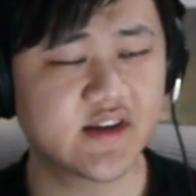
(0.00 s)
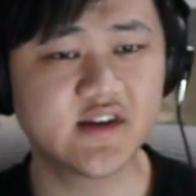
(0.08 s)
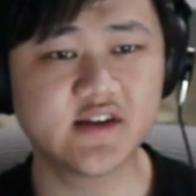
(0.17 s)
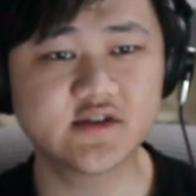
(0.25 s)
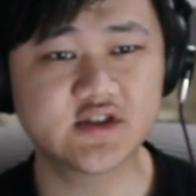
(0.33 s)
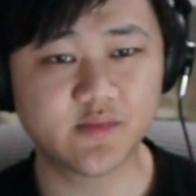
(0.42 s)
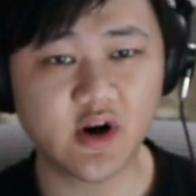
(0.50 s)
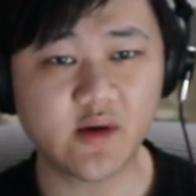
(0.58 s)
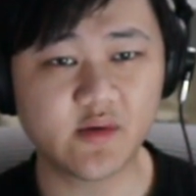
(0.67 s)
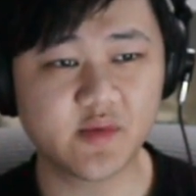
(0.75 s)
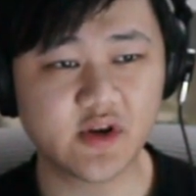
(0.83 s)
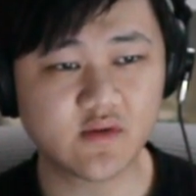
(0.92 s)
in, should
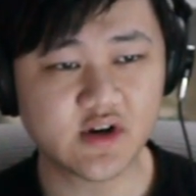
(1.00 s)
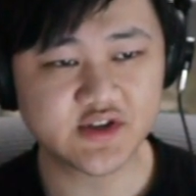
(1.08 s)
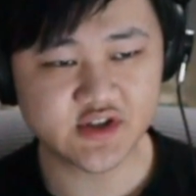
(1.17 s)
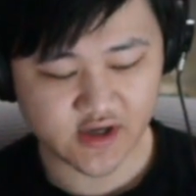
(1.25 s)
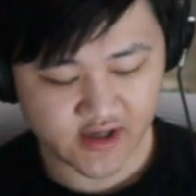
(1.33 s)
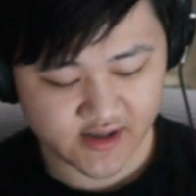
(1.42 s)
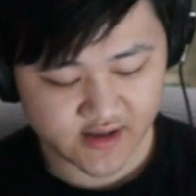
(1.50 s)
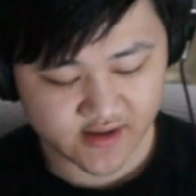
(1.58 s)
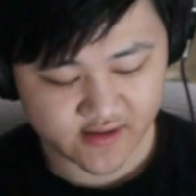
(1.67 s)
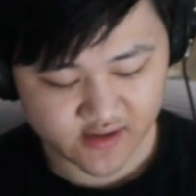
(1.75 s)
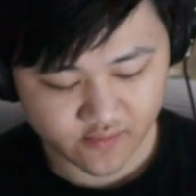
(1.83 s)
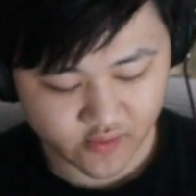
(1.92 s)
probably be a one shot, and then we